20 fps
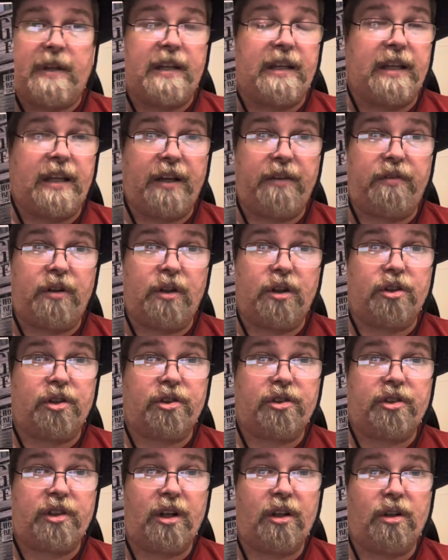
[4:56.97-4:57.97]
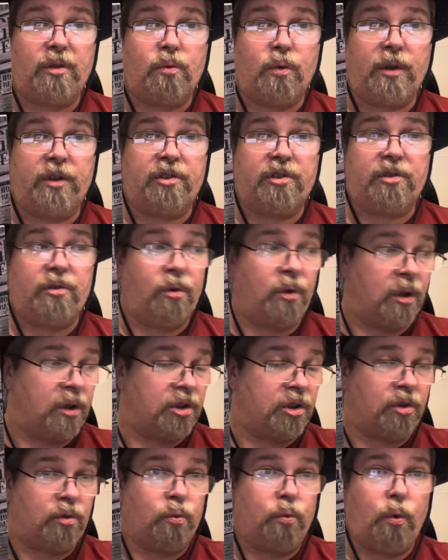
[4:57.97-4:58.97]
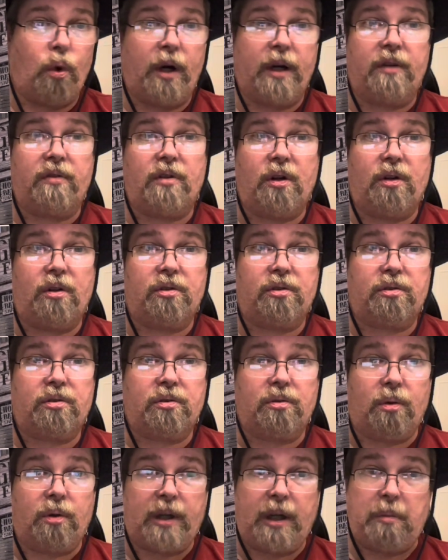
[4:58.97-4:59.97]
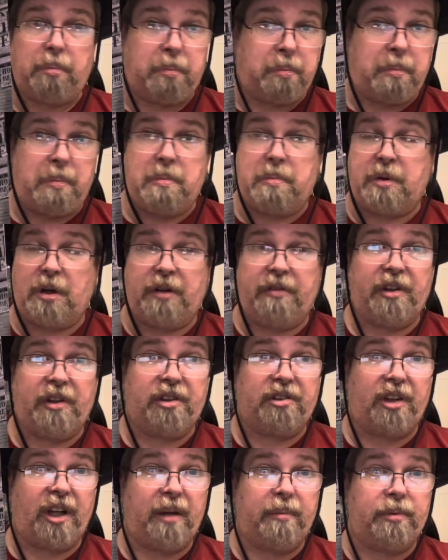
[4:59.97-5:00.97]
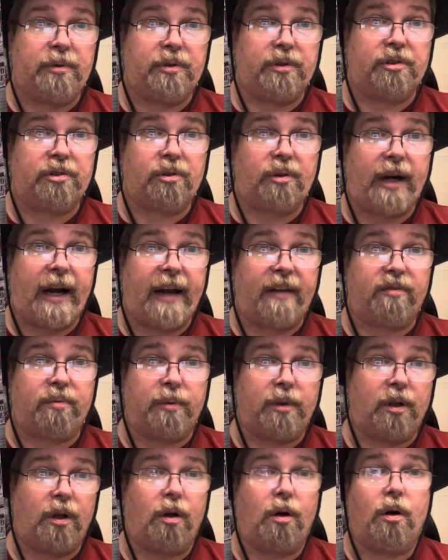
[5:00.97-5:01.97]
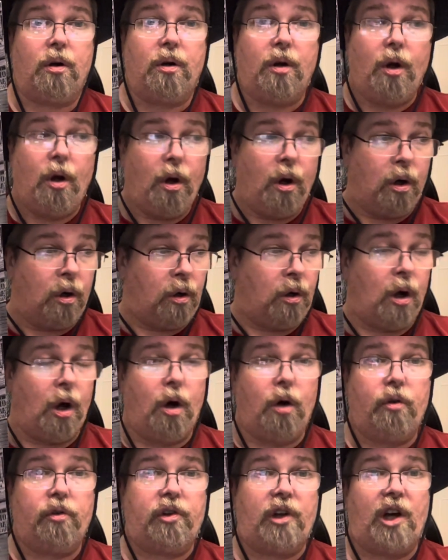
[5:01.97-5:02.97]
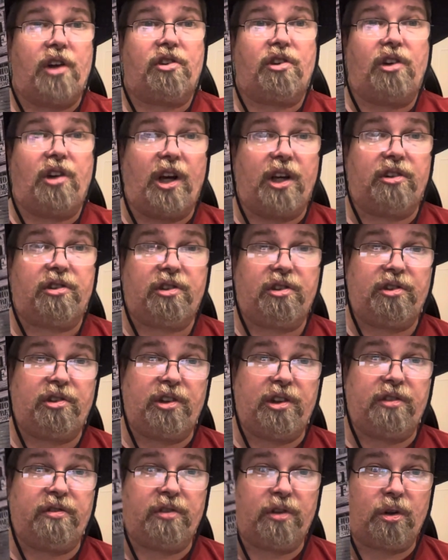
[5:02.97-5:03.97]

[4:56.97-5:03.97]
If you're just selling one store and just one of those, okay, perfect example is Craftsman. Lowe's has the licensing for